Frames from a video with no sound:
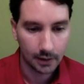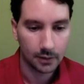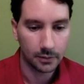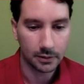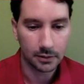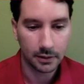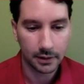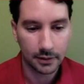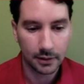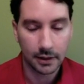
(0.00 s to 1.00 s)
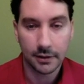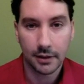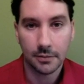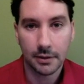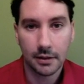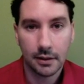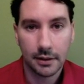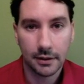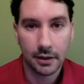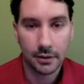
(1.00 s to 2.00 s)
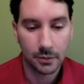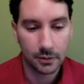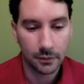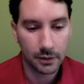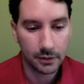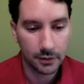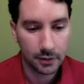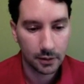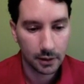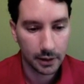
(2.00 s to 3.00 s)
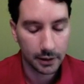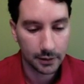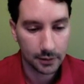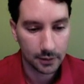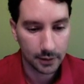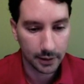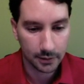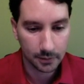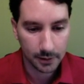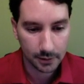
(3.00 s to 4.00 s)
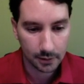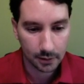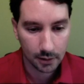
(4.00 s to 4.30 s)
Well, that's not a statement. It's not true or false. It's just an exclamation.